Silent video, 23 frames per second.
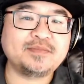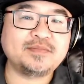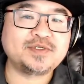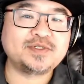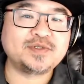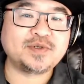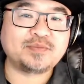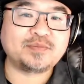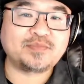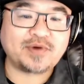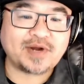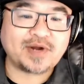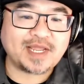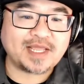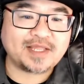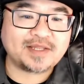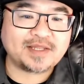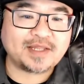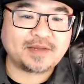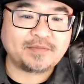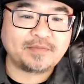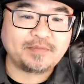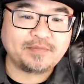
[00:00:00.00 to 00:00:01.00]
to a
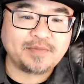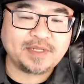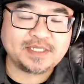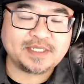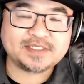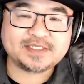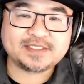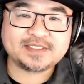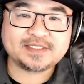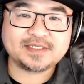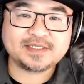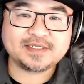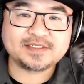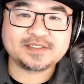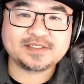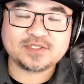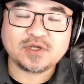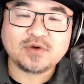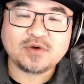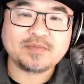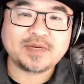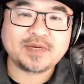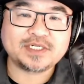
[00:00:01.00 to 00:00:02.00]
brand that means
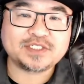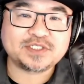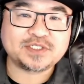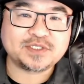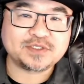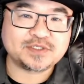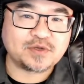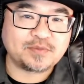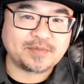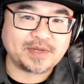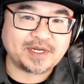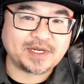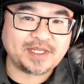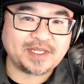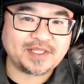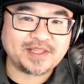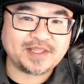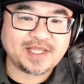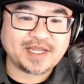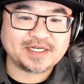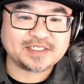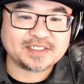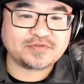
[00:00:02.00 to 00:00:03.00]
so much to so many.
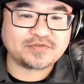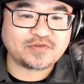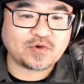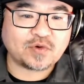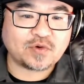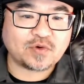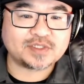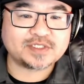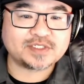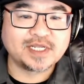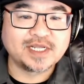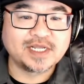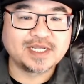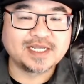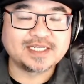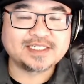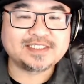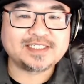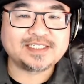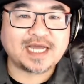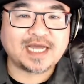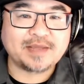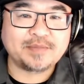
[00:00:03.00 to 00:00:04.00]
And that is, of course,
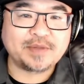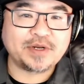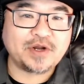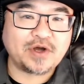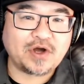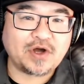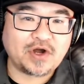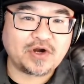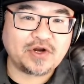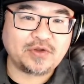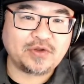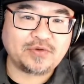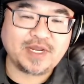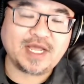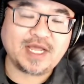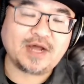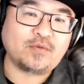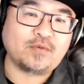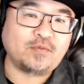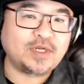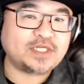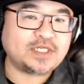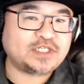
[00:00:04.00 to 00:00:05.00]
Diamond Audio.
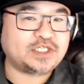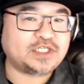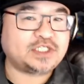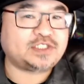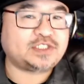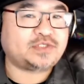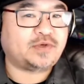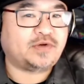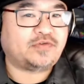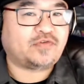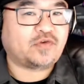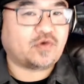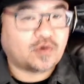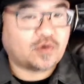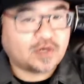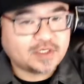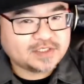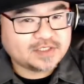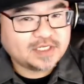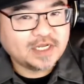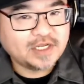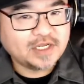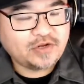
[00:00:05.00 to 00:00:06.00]
Now, rich history, of
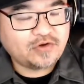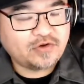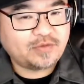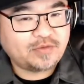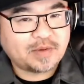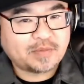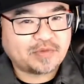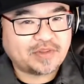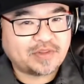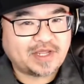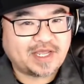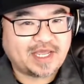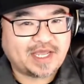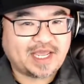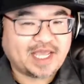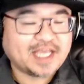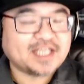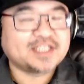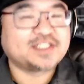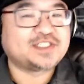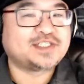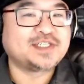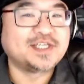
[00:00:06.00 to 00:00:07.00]
course. You remember the
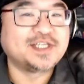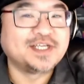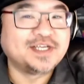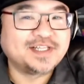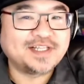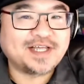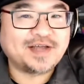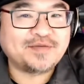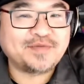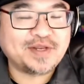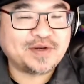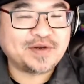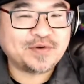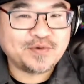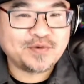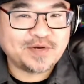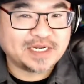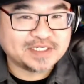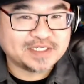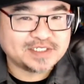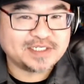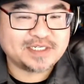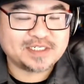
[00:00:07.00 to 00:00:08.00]
hex. I mean, who
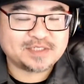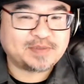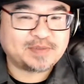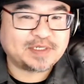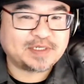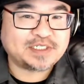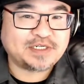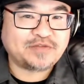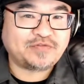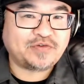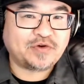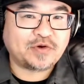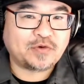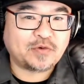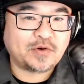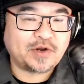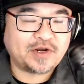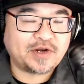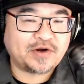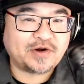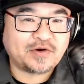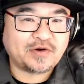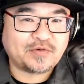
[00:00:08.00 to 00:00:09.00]
doesn't, especially if you're
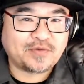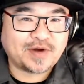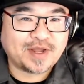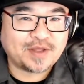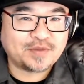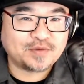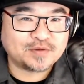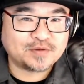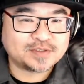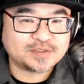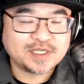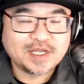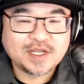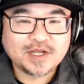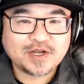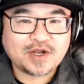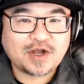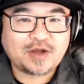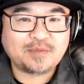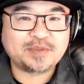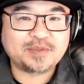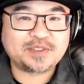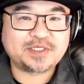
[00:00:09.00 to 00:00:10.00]
in and around those
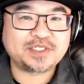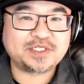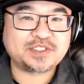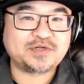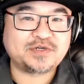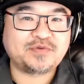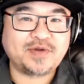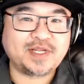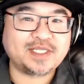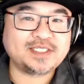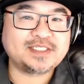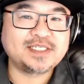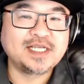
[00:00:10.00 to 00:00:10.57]
competition rings?